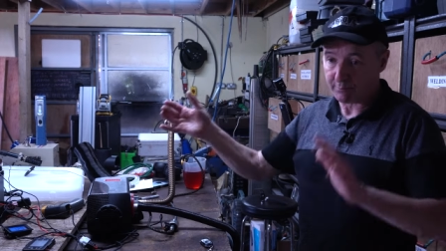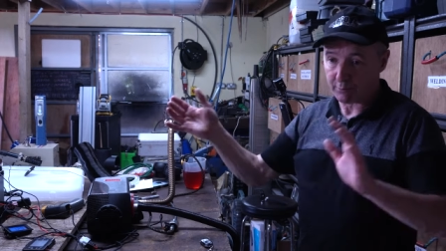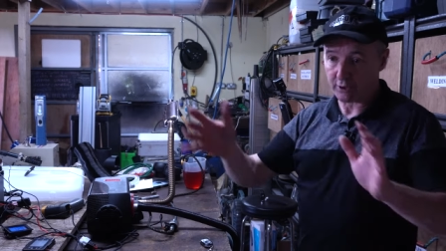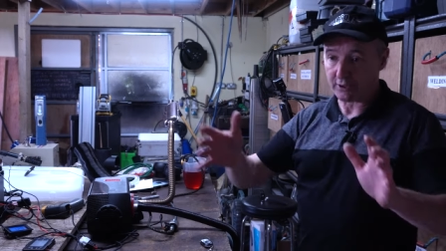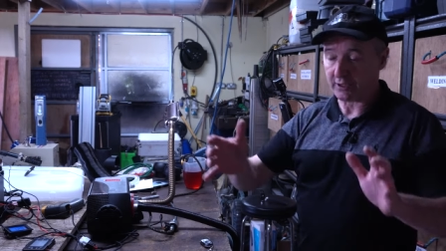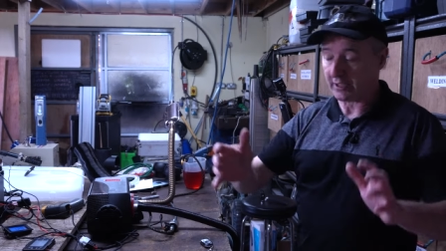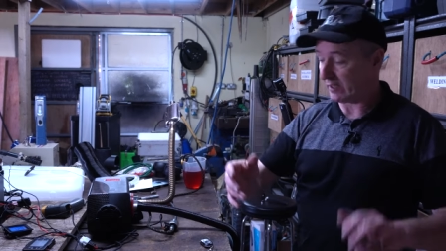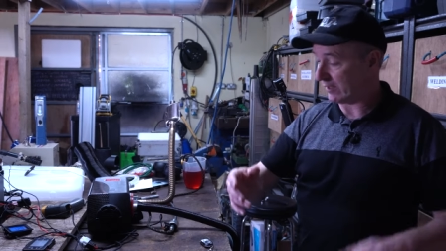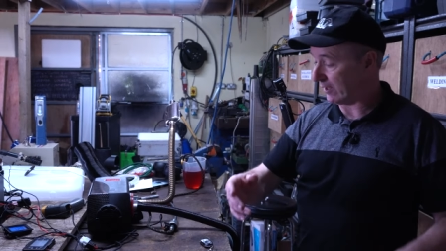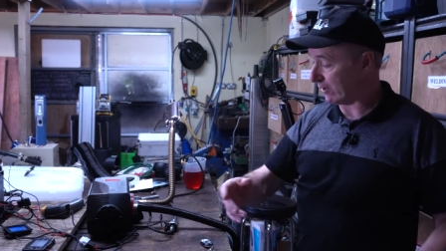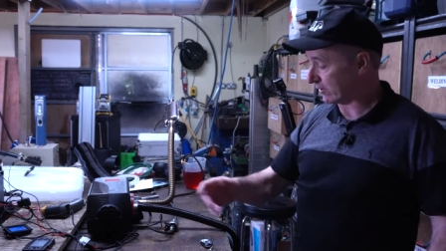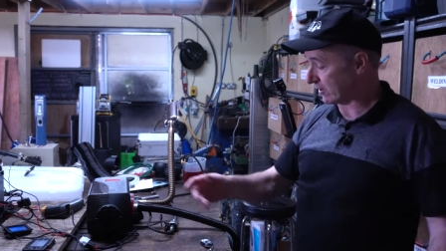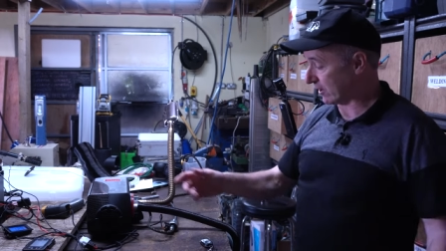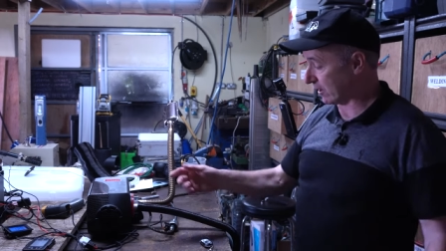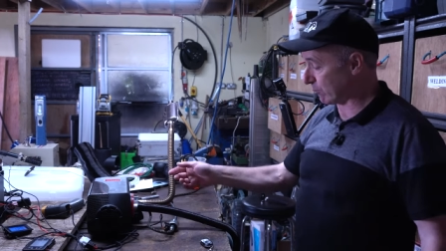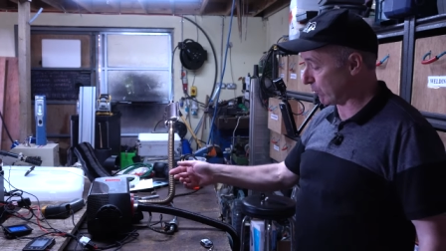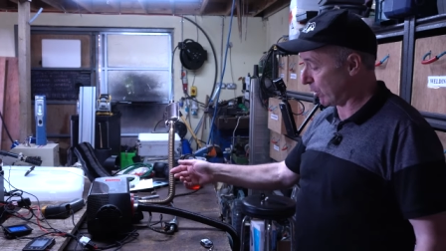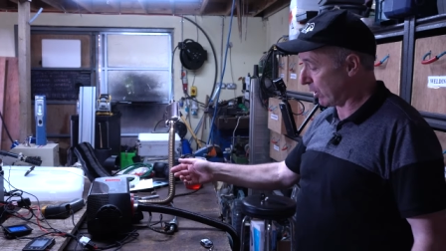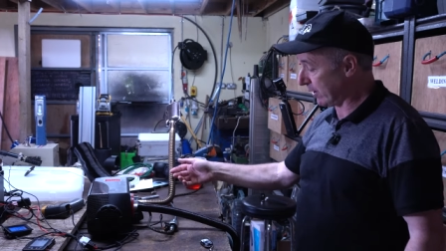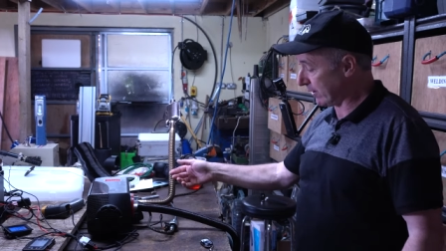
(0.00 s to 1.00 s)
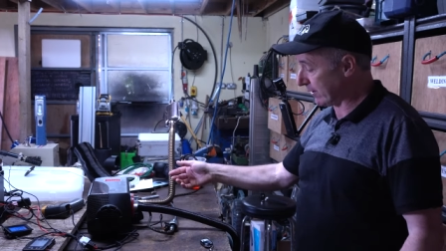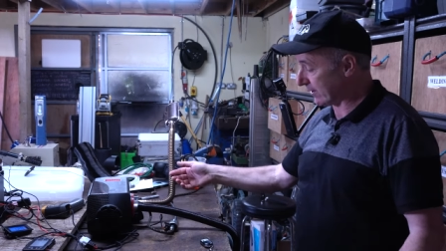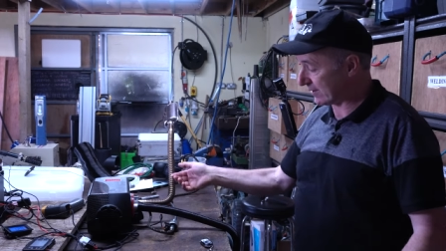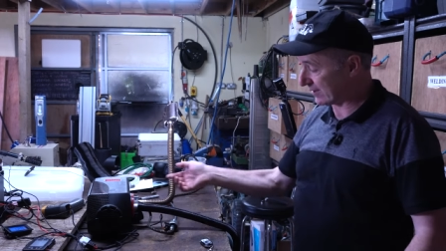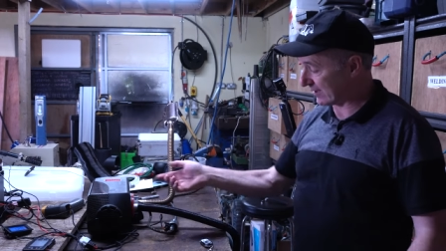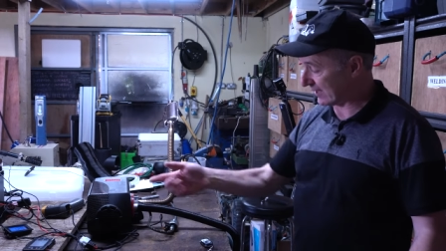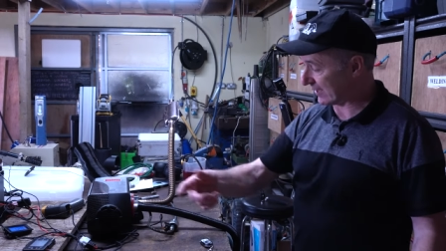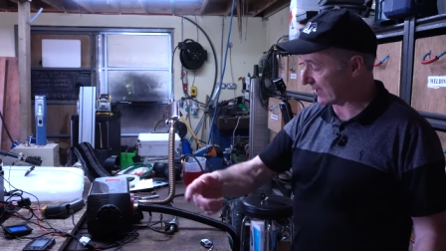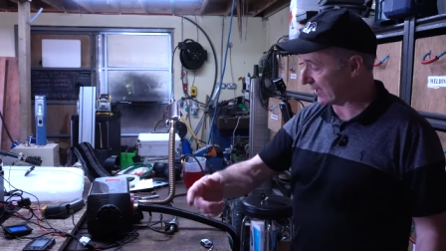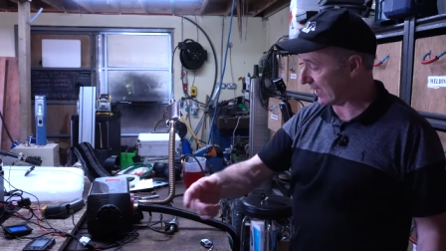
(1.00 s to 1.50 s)
put it on an outside wall,
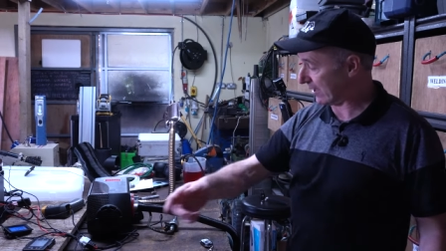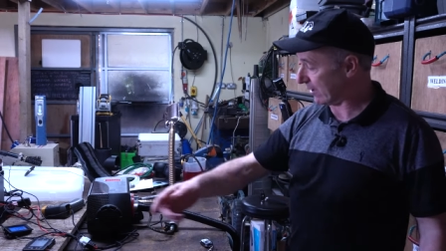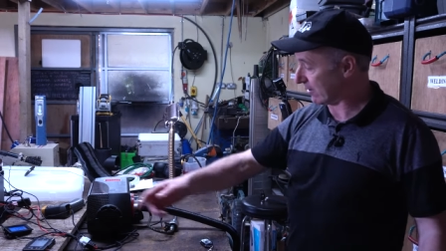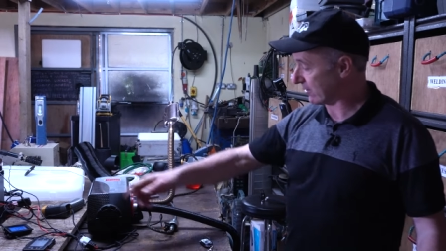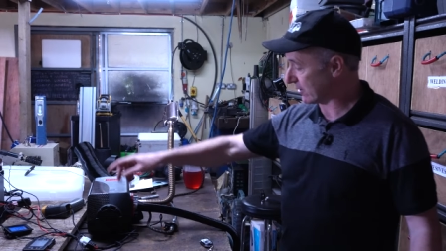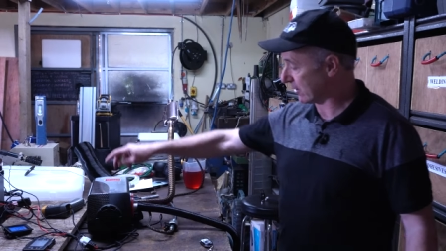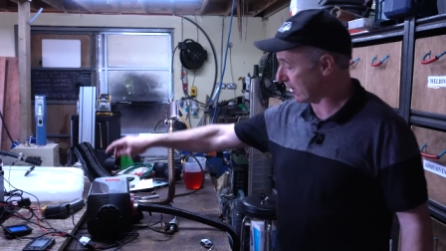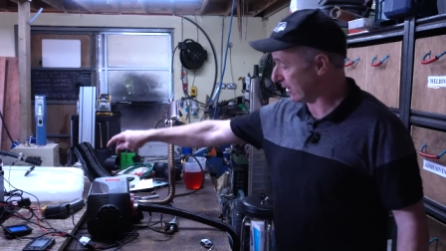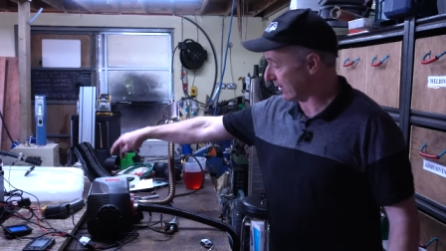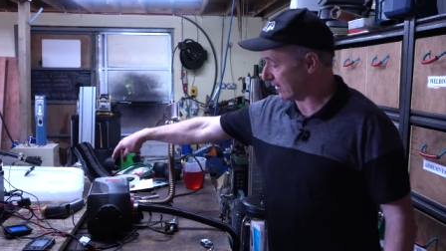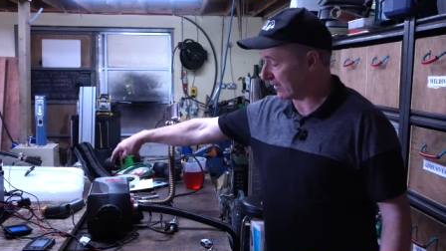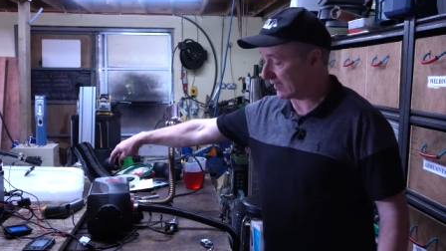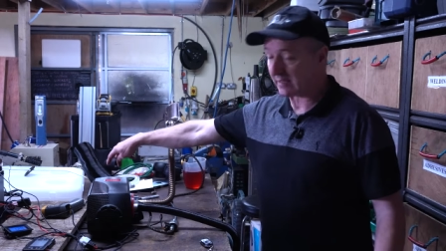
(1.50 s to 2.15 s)
stick that outside,